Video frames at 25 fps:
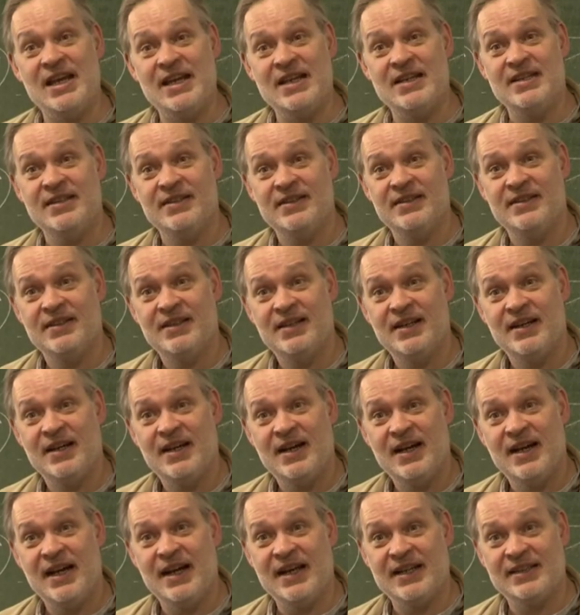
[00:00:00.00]
read
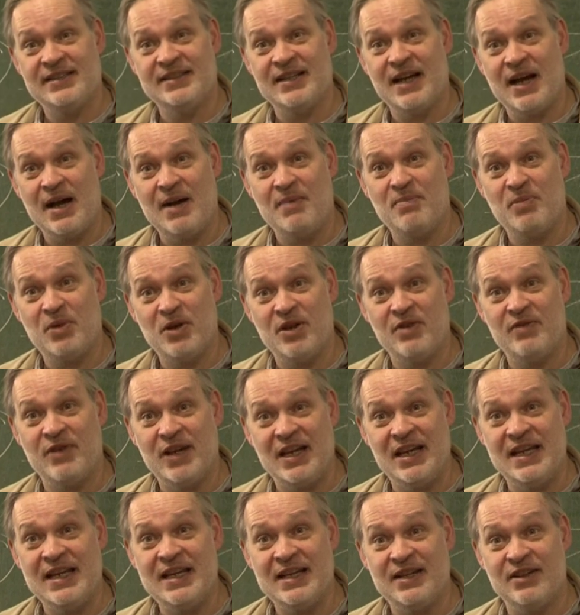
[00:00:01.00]
an example
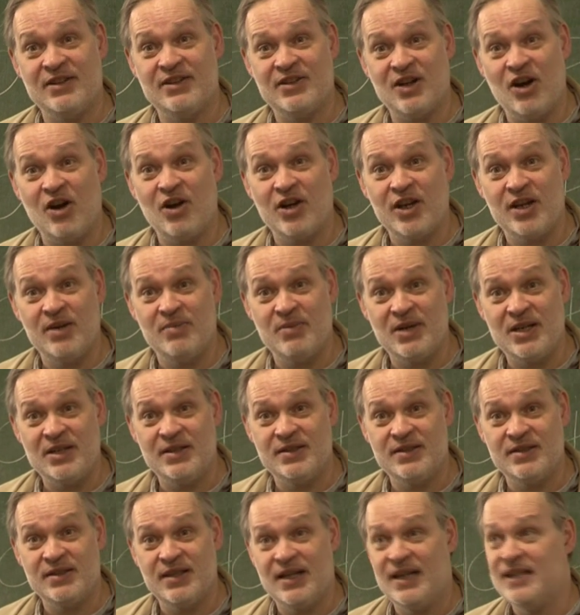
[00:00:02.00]
of a legal
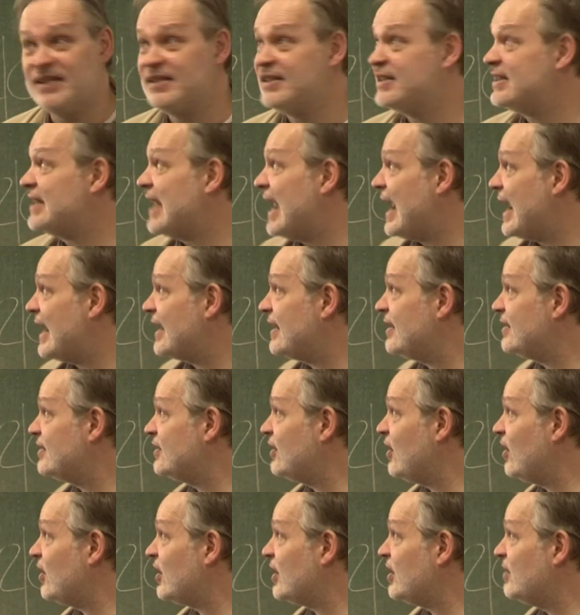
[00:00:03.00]
document, a
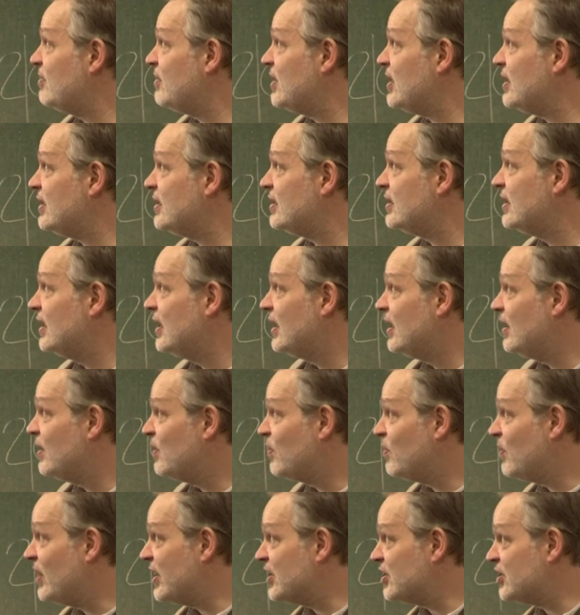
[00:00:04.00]
standard document,
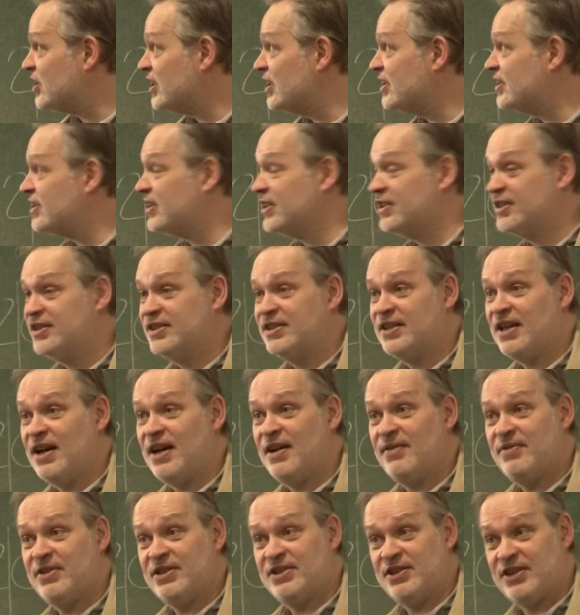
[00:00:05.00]
which is the
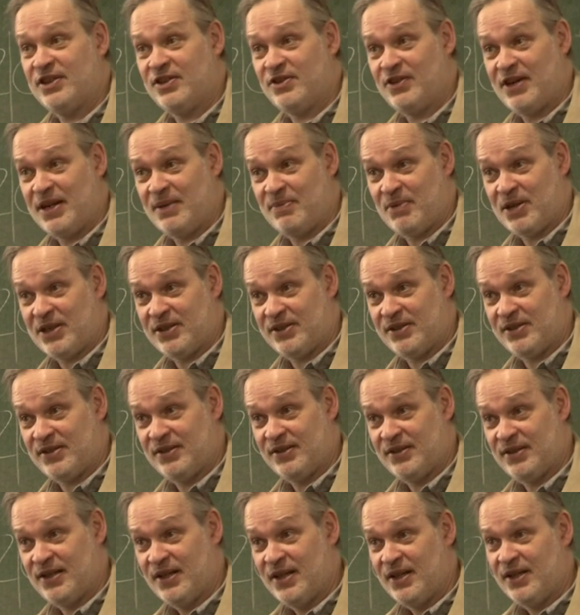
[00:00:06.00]
service agreement.
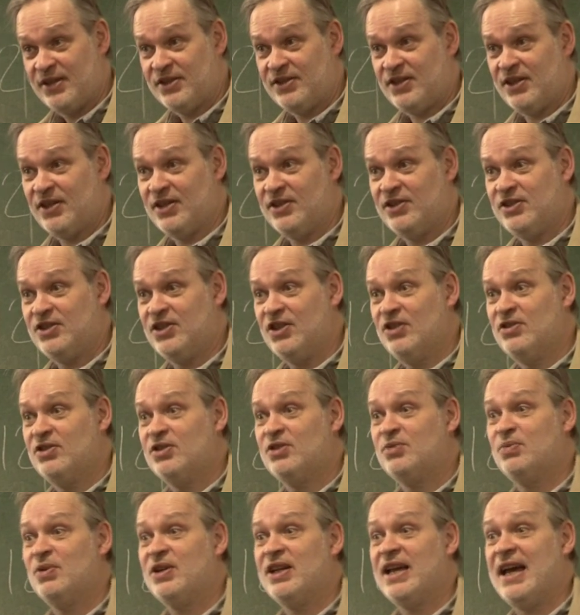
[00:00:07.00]
So the
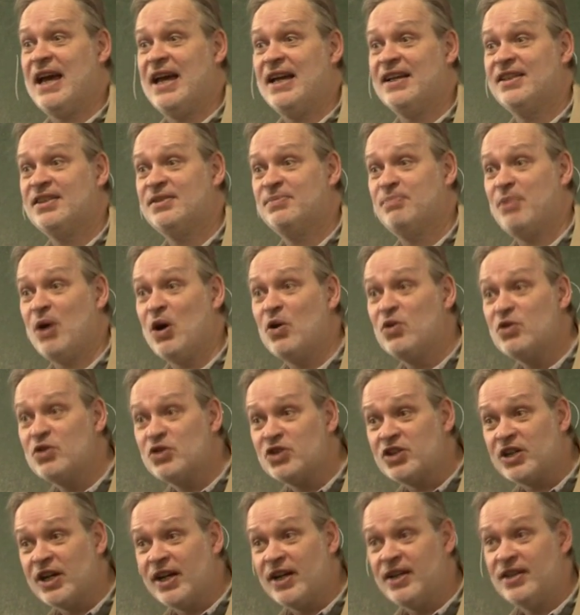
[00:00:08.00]
students would get
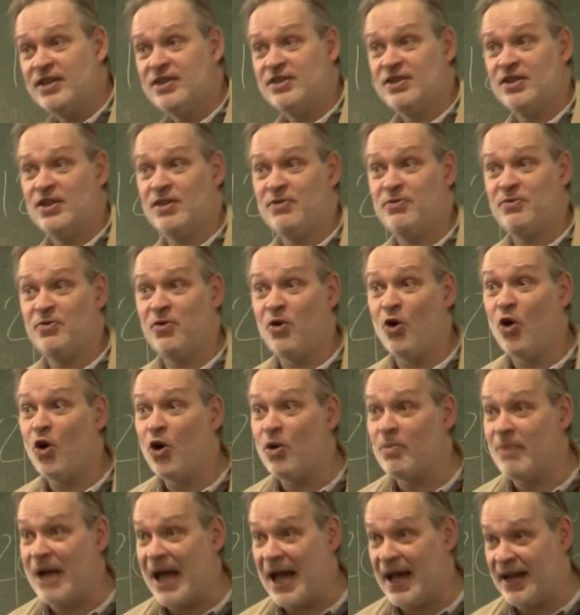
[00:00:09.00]
exposure to the
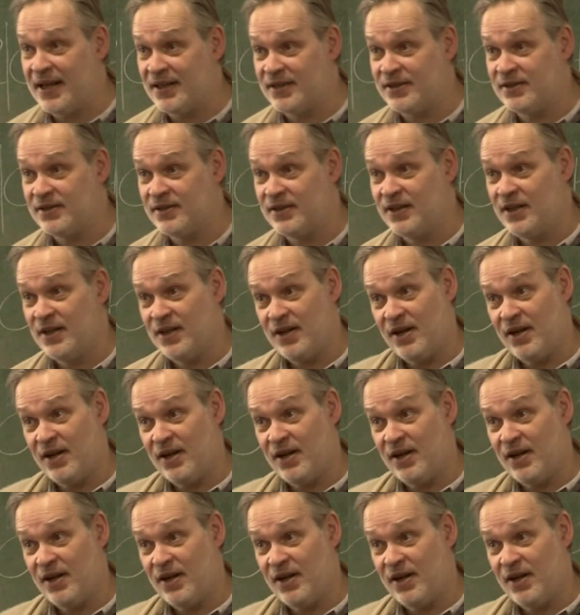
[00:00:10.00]
format